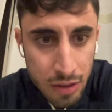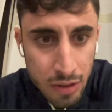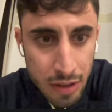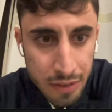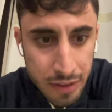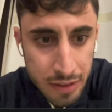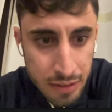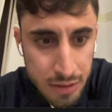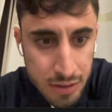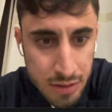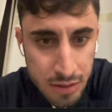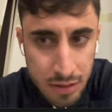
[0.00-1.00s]
I think
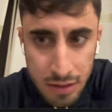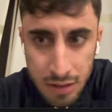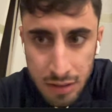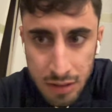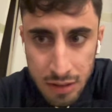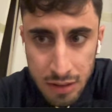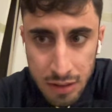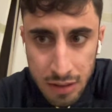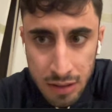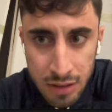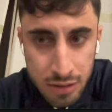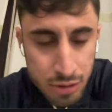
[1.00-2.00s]
it's
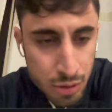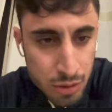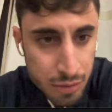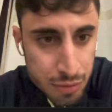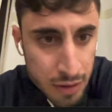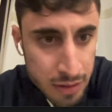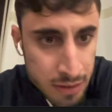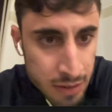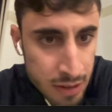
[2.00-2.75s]
totally fine.